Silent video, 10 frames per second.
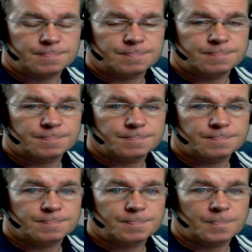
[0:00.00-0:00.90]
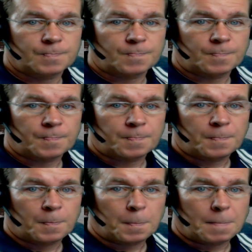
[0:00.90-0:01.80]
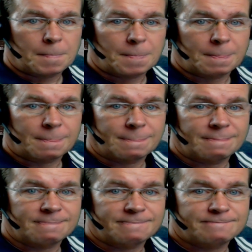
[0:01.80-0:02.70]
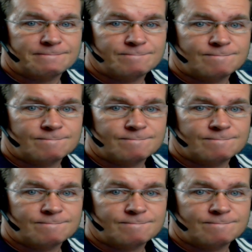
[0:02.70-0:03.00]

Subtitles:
Nothing is said.